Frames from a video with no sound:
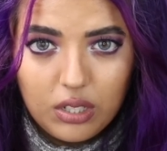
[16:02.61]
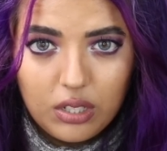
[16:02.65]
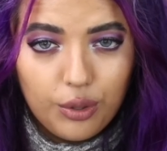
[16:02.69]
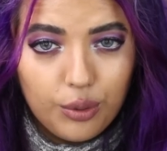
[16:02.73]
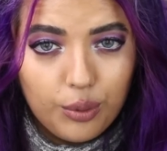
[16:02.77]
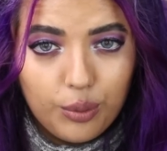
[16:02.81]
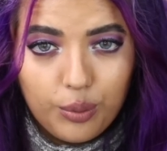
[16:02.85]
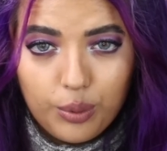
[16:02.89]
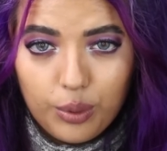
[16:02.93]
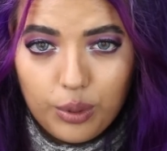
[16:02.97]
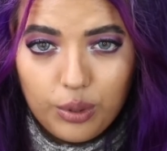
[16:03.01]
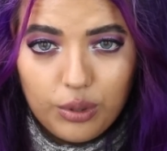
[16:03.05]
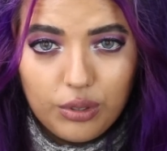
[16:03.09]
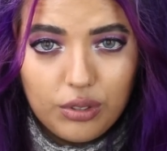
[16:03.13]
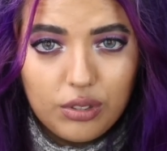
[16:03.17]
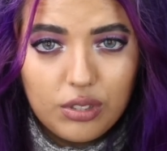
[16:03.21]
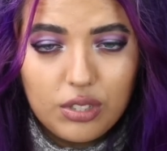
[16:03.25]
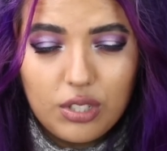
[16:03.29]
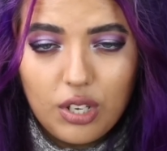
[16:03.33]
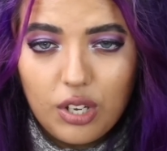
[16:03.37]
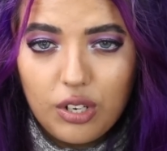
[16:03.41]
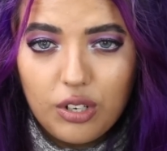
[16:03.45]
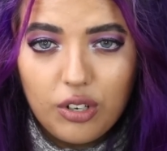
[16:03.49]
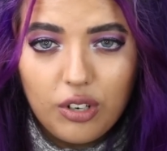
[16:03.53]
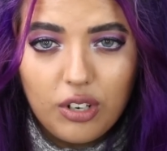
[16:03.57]
The
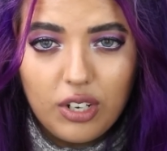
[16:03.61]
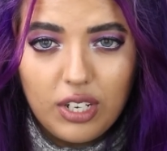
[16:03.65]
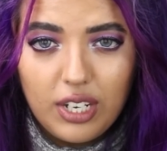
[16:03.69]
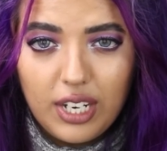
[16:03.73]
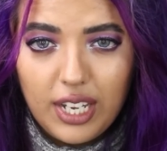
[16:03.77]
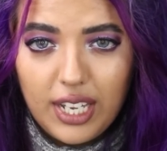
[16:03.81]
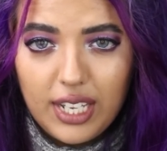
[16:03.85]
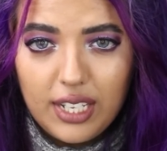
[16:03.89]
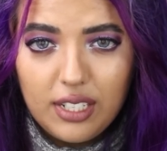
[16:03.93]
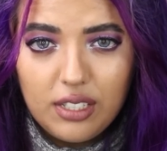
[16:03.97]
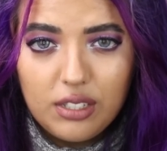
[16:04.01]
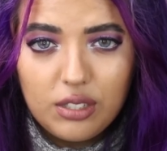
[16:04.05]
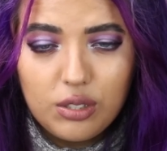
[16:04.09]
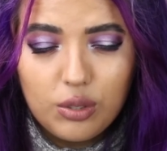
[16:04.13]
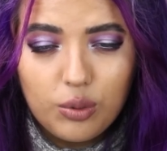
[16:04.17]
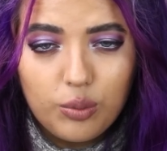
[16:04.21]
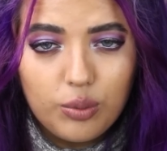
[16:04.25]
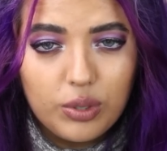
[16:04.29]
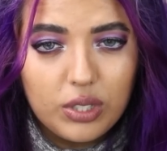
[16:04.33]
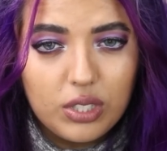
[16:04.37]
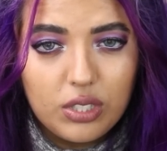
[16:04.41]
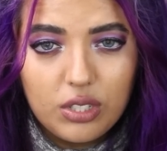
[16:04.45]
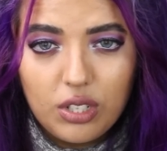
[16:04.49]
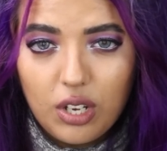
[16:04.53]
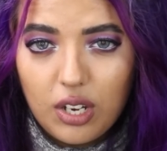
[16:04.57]
wounds on her legs
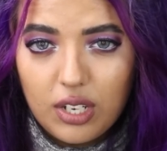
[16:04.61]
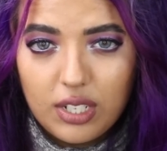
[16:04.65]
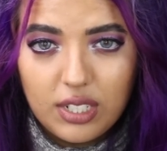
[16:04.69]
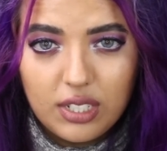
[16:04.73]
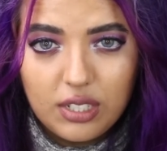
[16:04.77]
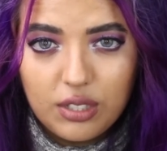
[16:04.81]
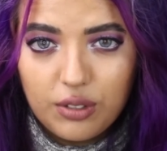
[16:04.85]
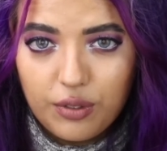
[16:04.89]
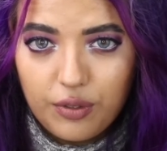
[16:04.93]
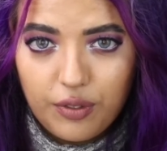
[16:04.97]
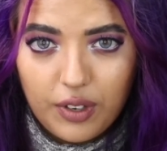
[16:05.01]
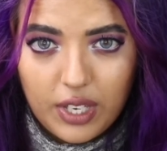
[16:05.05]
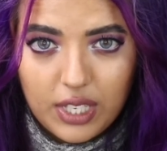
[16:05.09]
were starting to